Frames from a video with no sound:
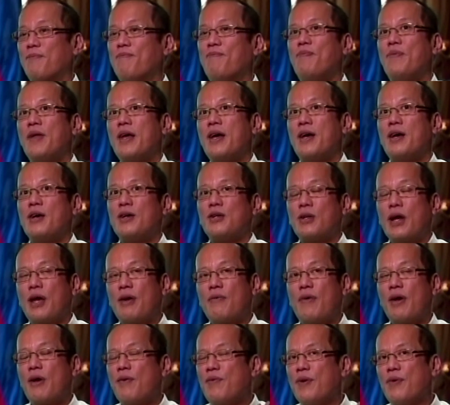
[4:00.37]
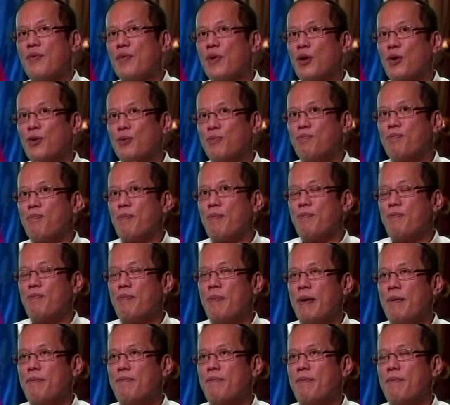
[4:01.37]
them, even if we
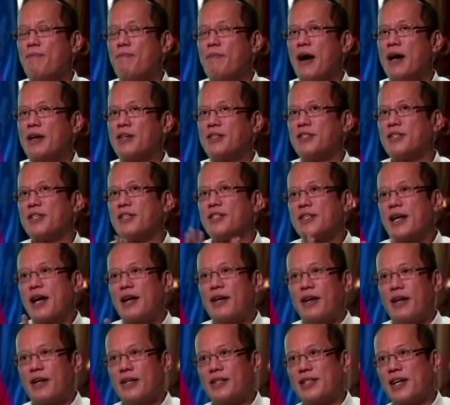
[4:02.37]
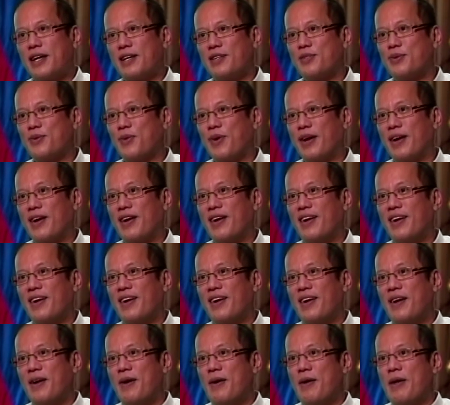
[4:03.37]
don't match the salaries elsewhere.
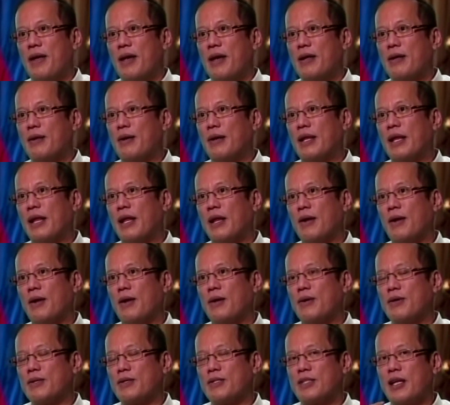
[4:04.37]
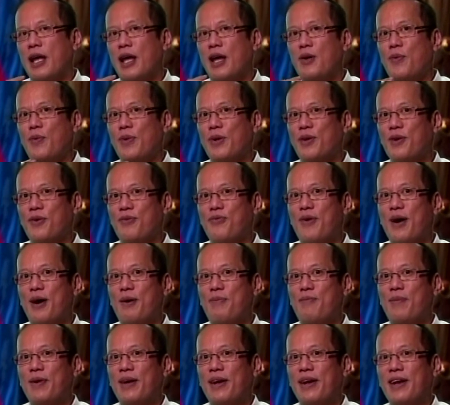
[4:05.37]
Staying with your
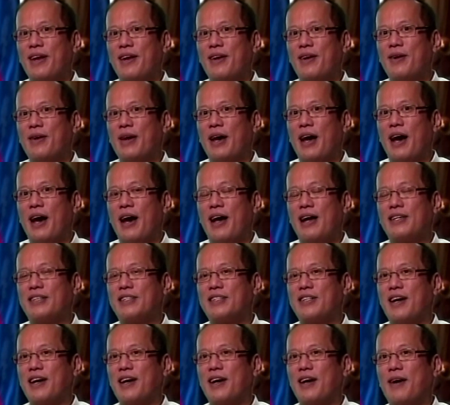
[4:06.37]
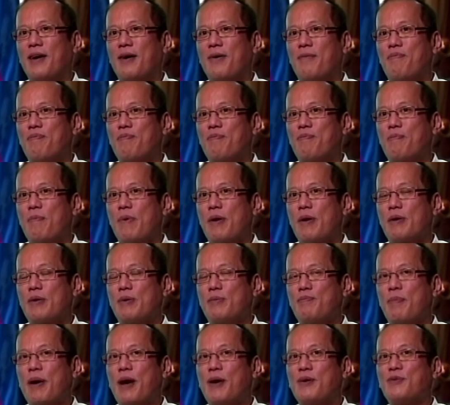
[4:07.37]
family adds,
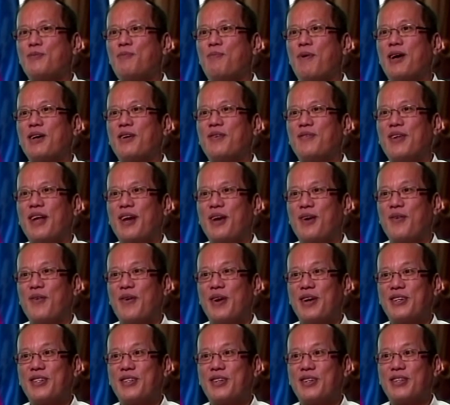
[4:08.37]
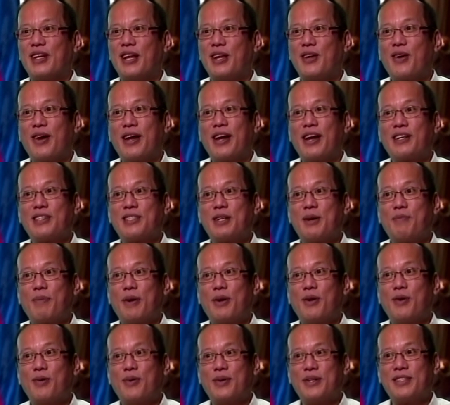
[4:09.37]
it becomes part of the equation that you can
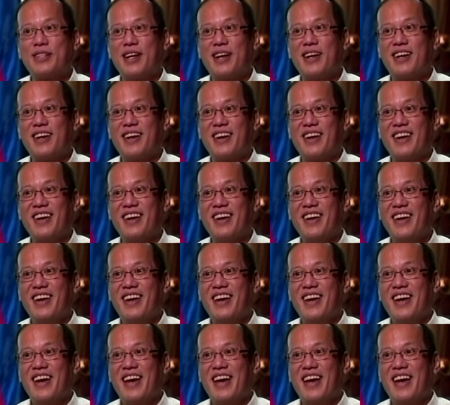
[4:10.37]
accept a lower salary